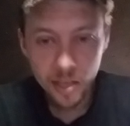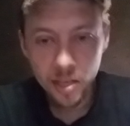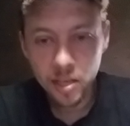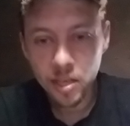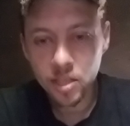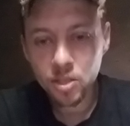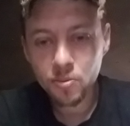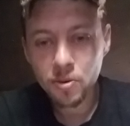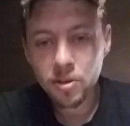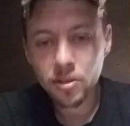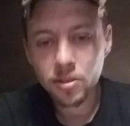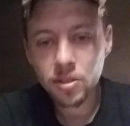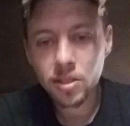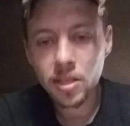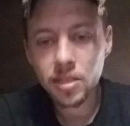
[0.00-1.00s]
it's one of
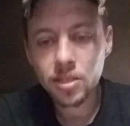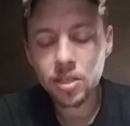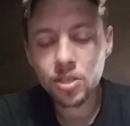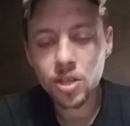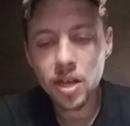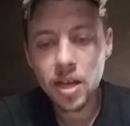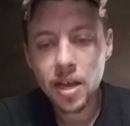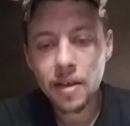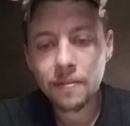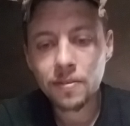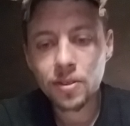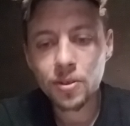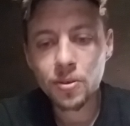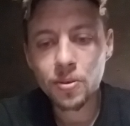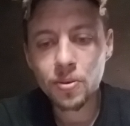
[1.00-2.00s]
those things that you
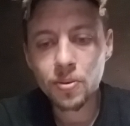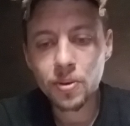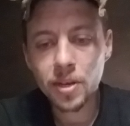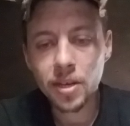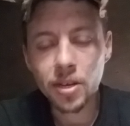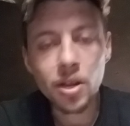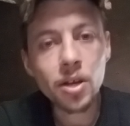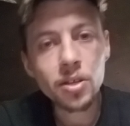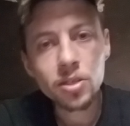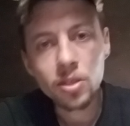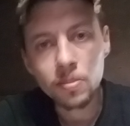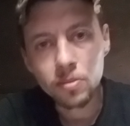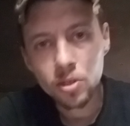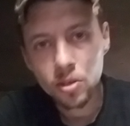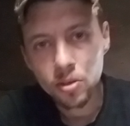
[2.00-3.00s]
have to get
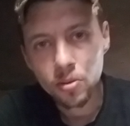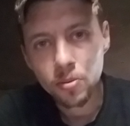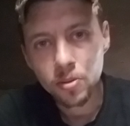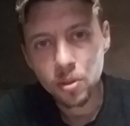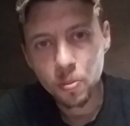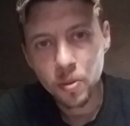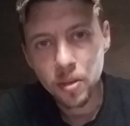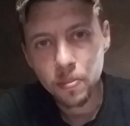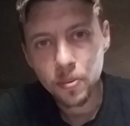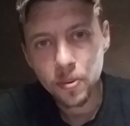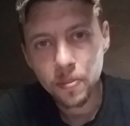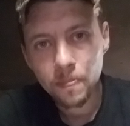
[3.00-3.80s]
accustomed to with the people.